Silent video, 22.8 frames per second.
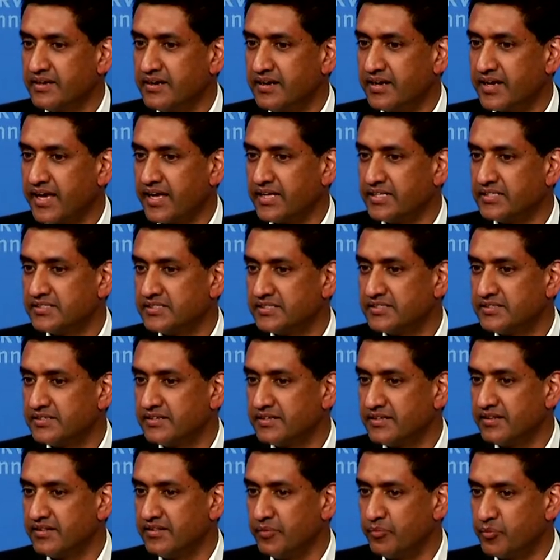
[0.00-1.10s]
against
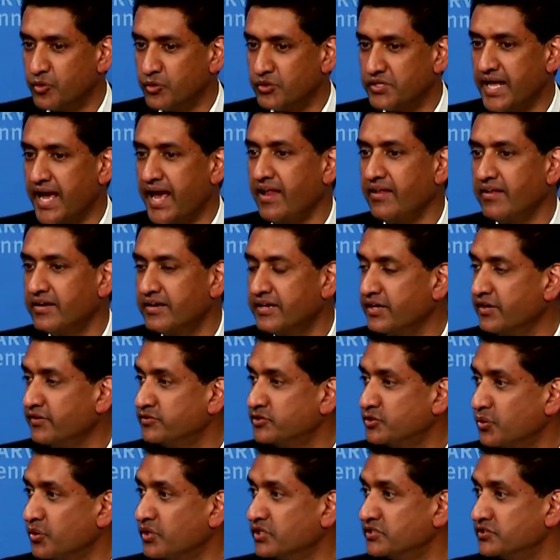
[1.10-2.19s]
the brutality
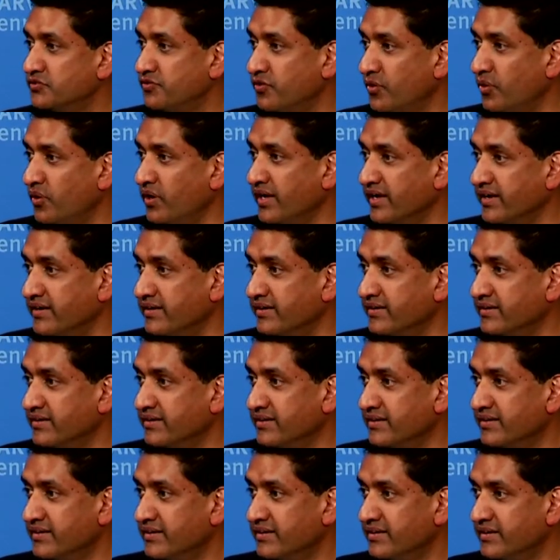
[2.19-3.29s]
of George Floyd,
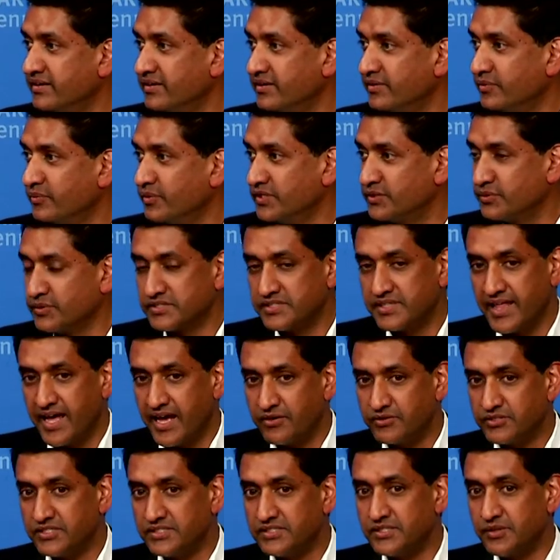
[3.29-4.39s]
which was
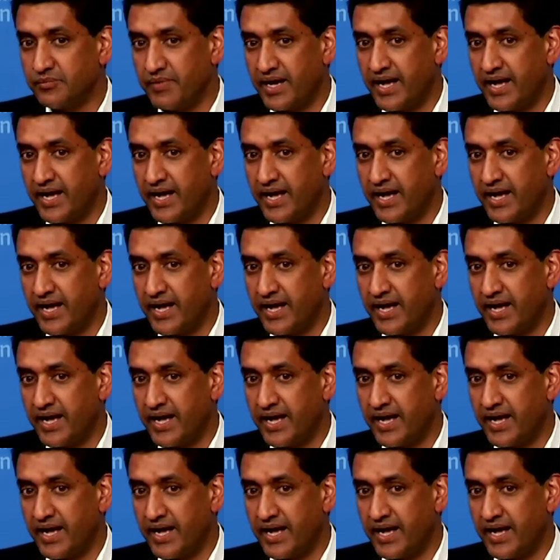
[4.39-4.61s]
thousands of